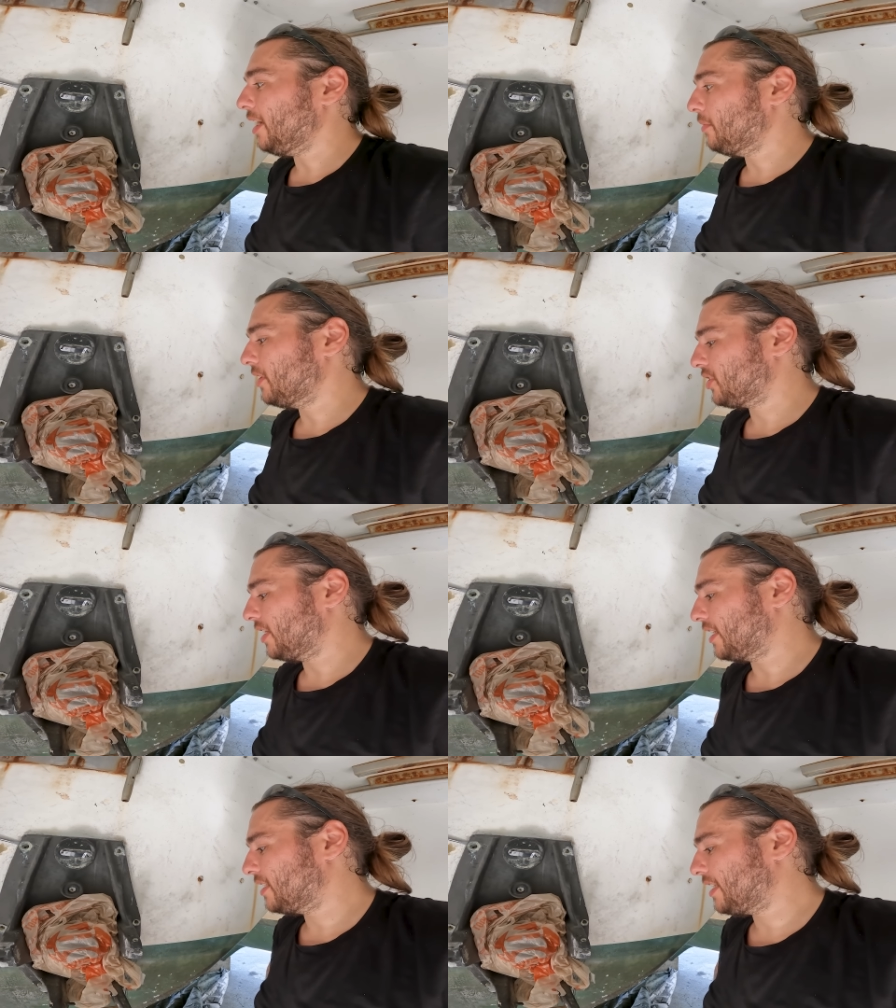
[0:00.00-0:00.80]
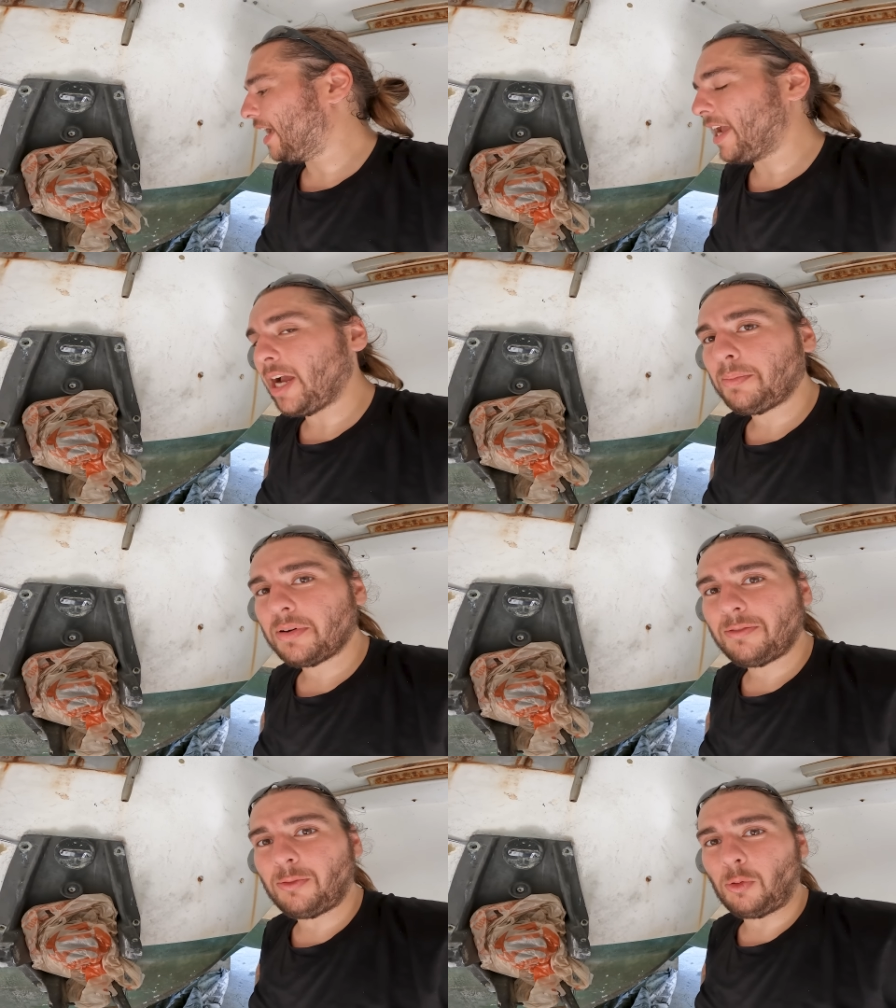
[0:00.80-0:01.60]
I'm gonna try to
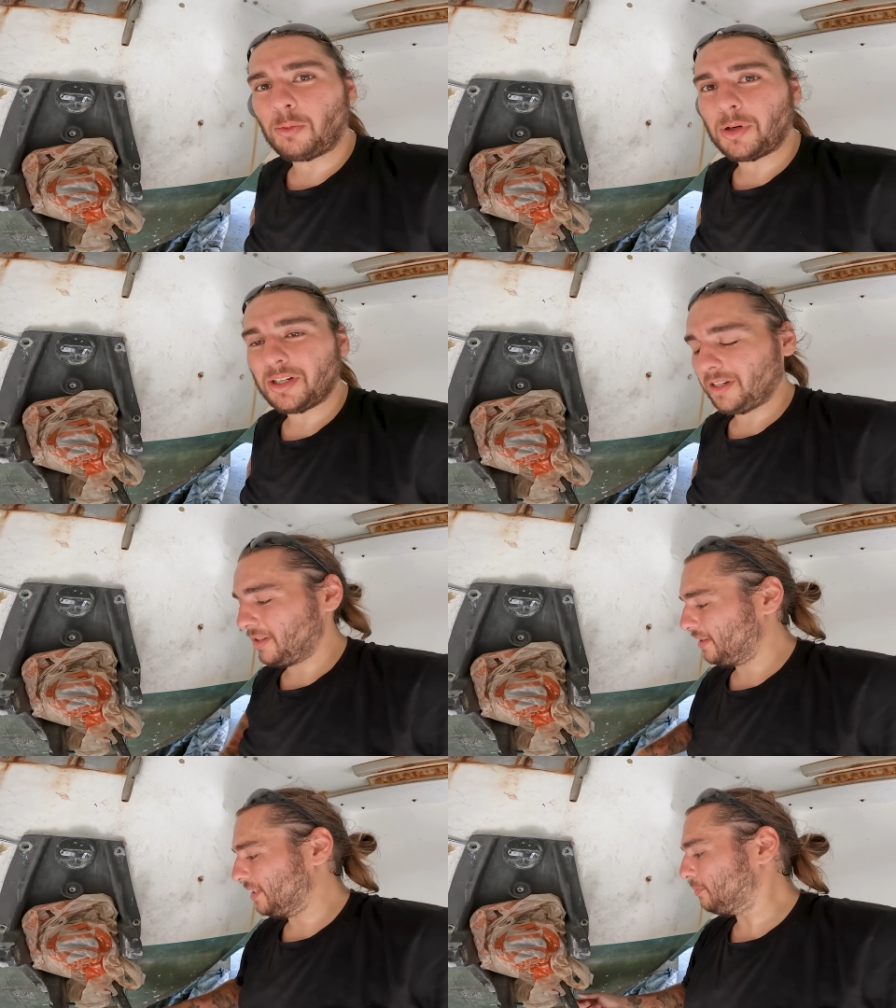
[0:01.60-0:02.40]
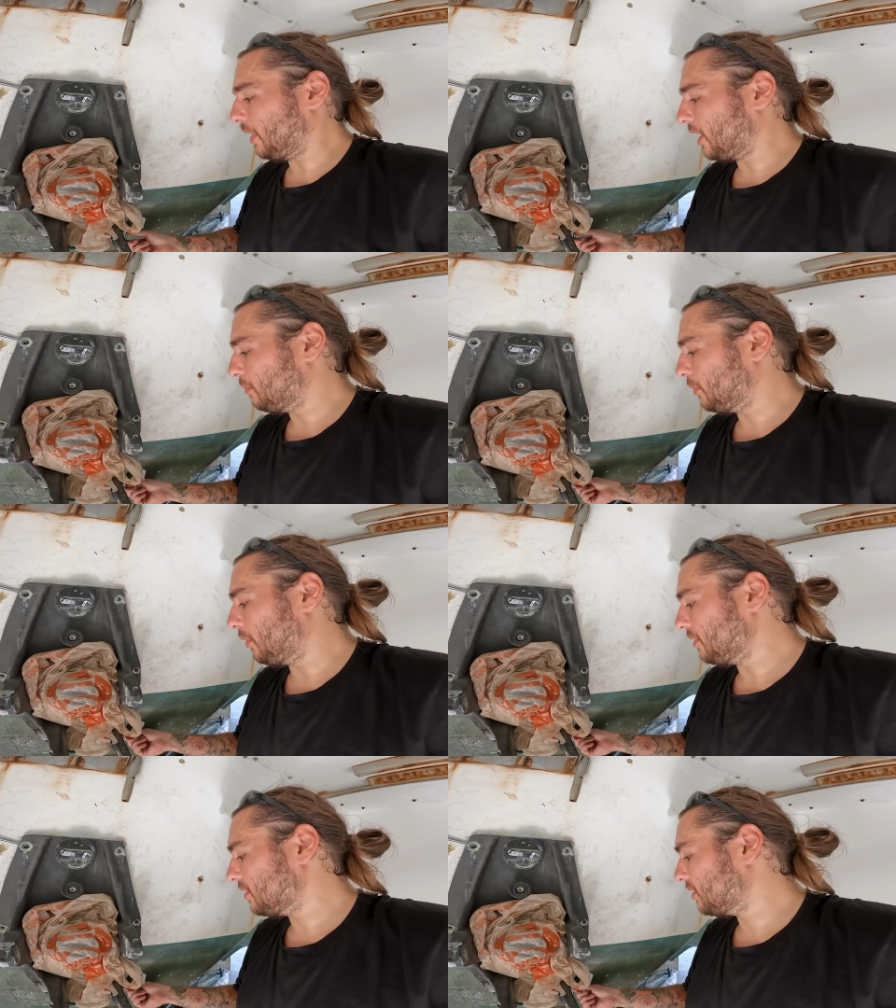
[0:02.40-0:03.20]
tap forward these bottom
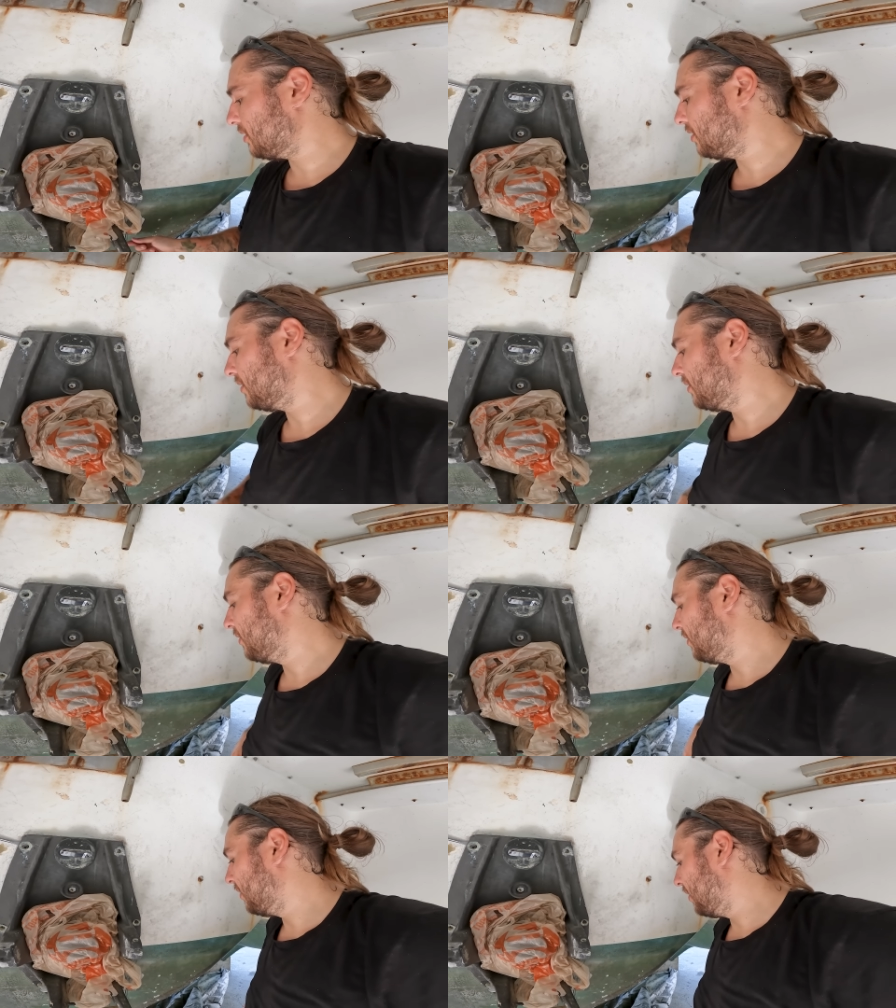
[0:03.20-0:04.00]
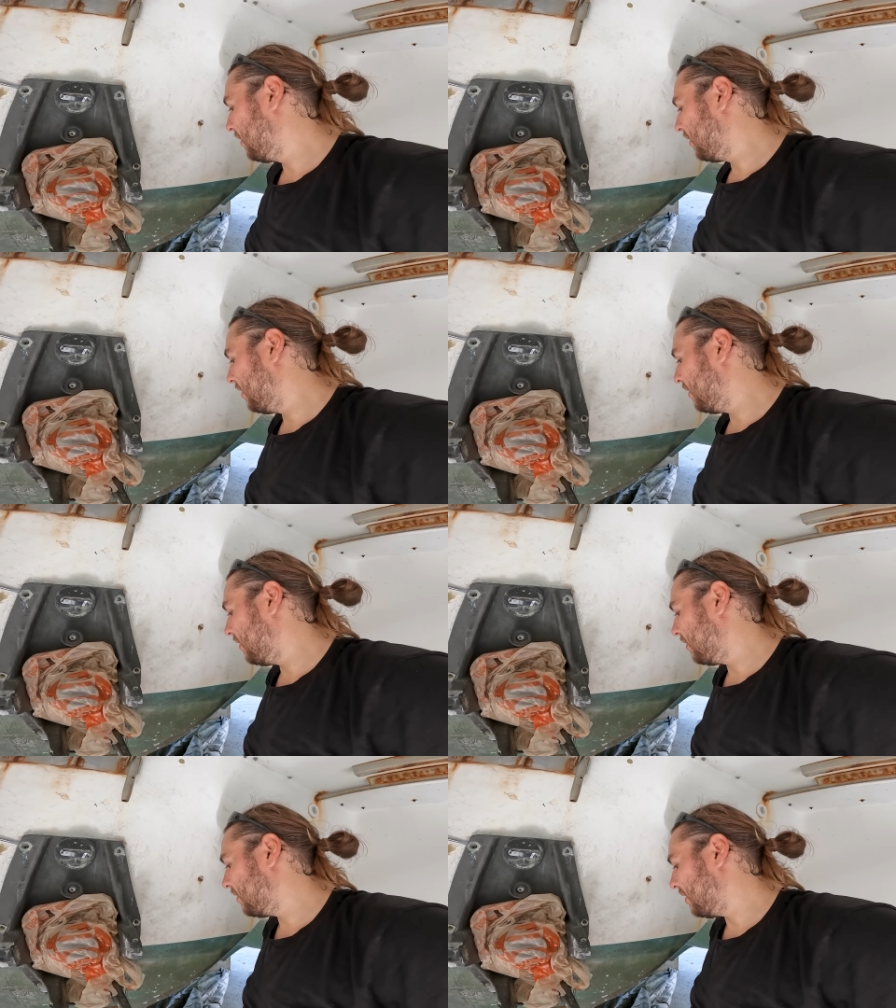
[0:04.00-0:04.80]
bolts
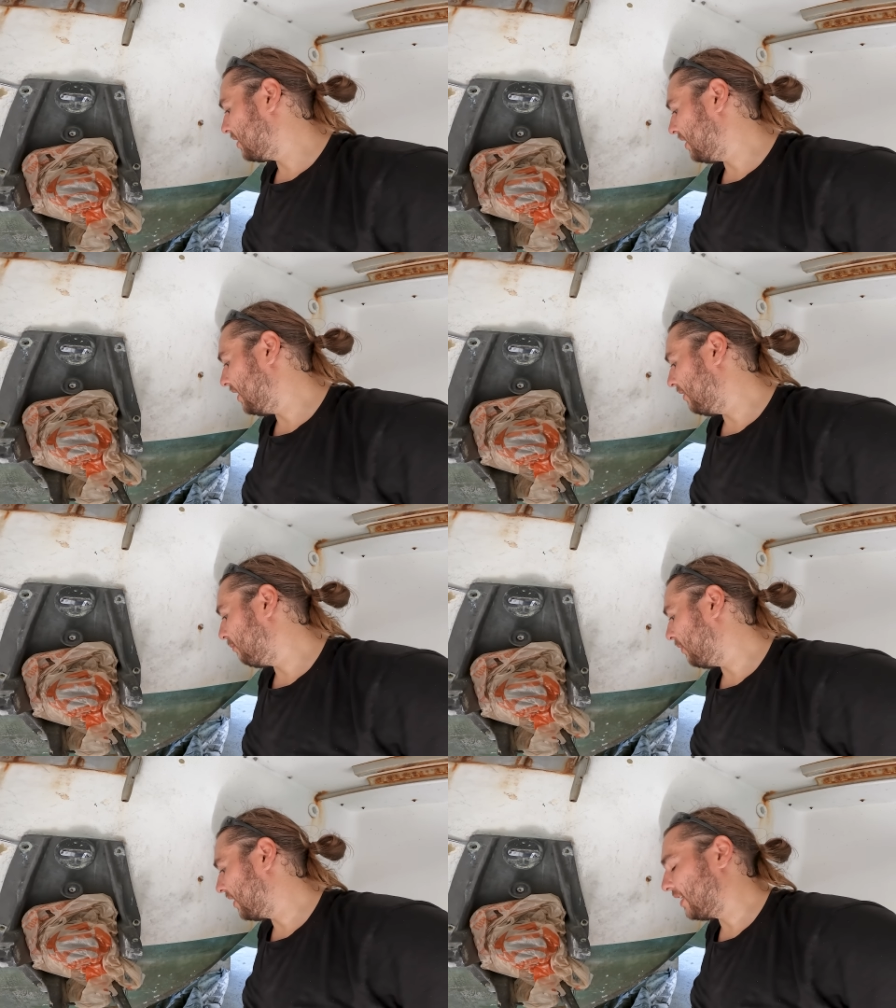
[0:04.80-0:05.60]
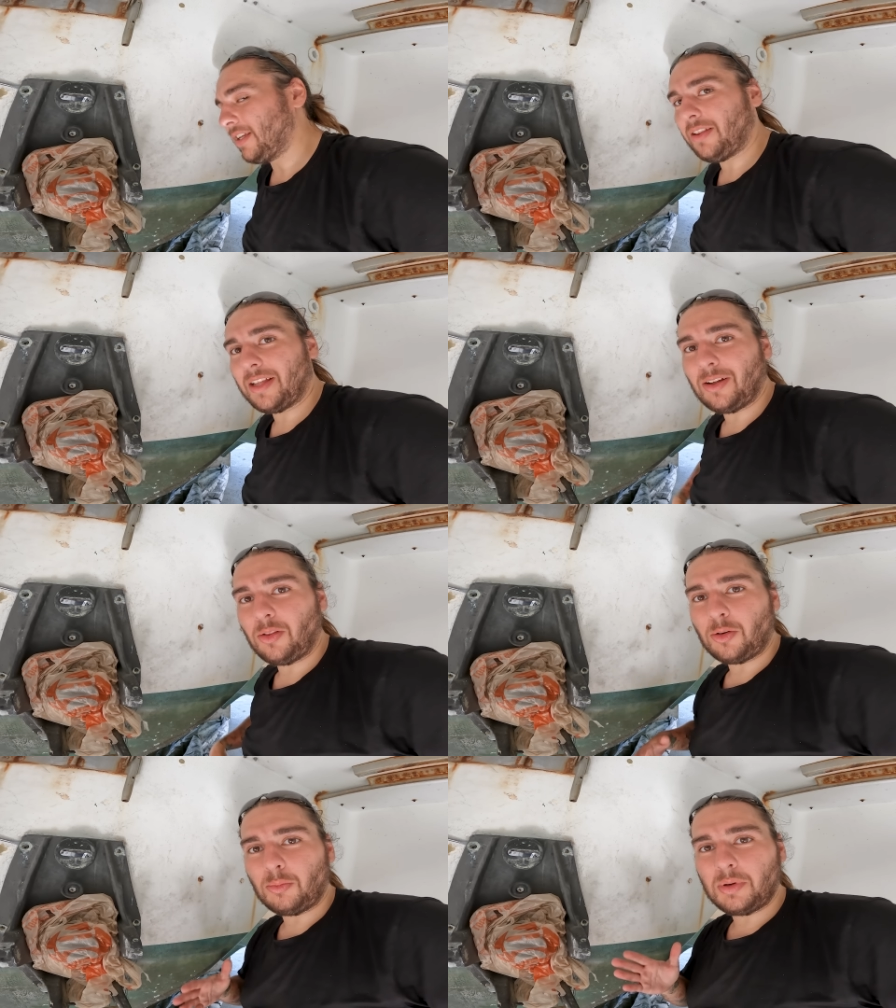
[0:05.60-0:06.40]
to see if we can get like
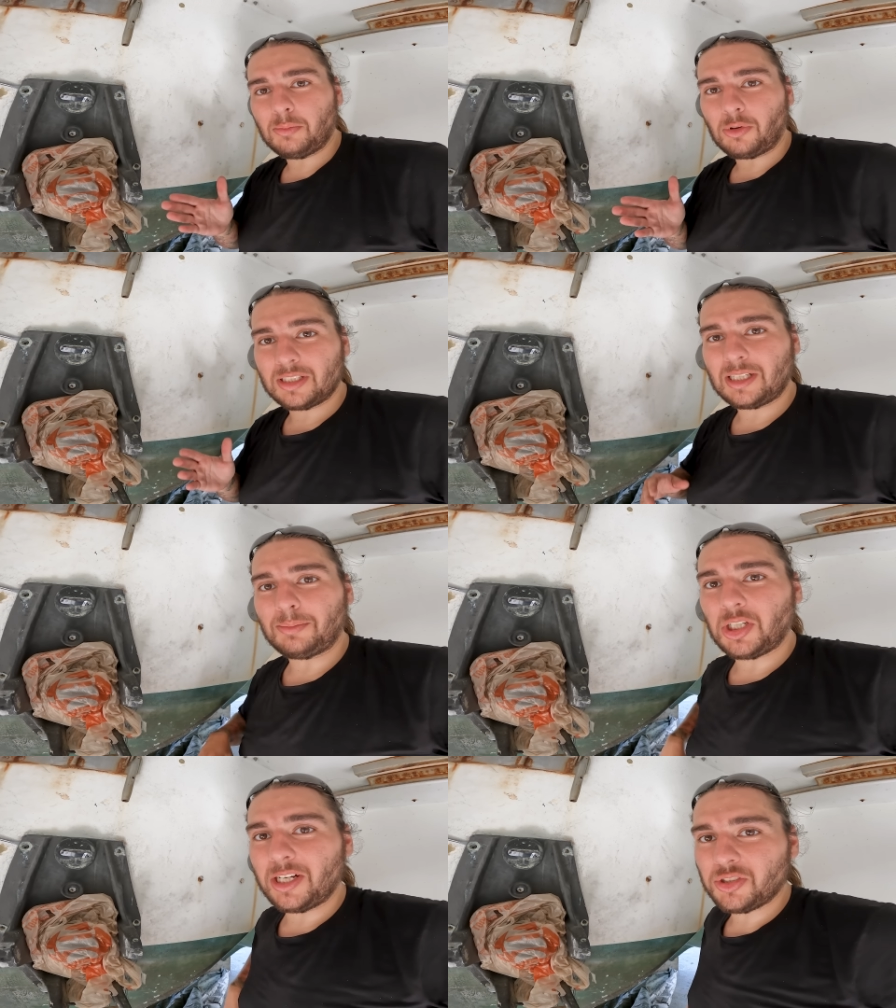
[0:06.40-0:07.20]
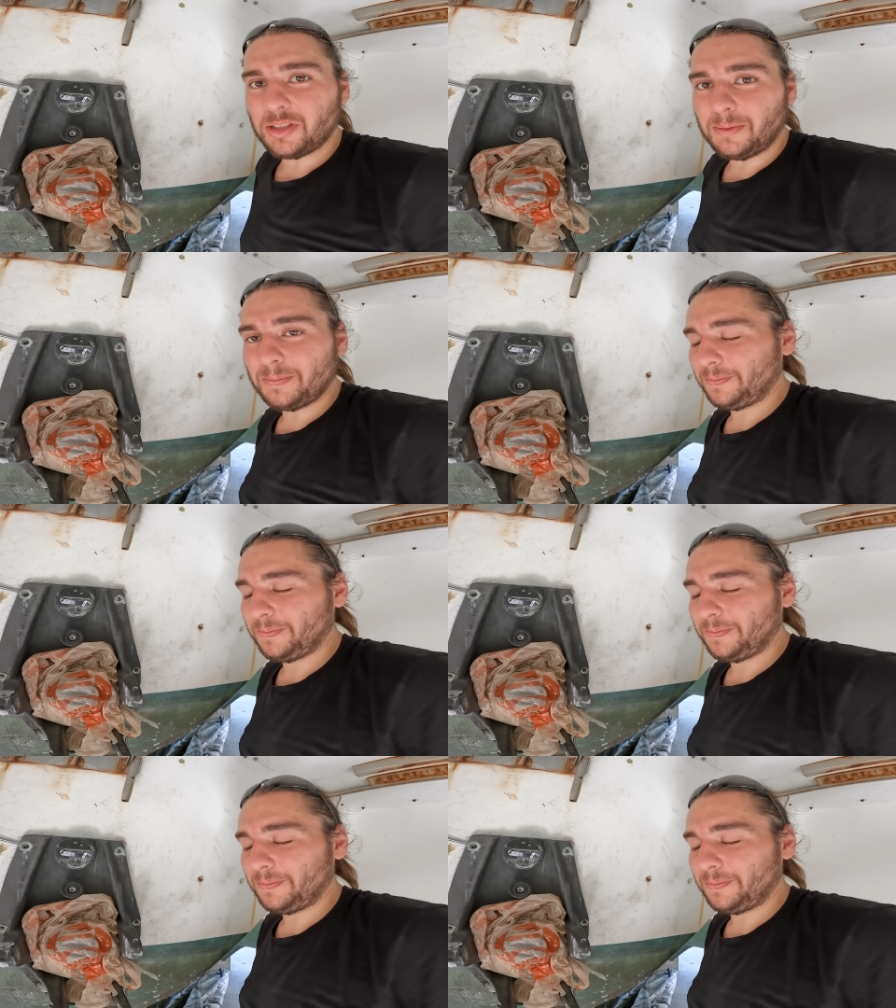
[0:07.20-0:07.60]
a little bit more separation.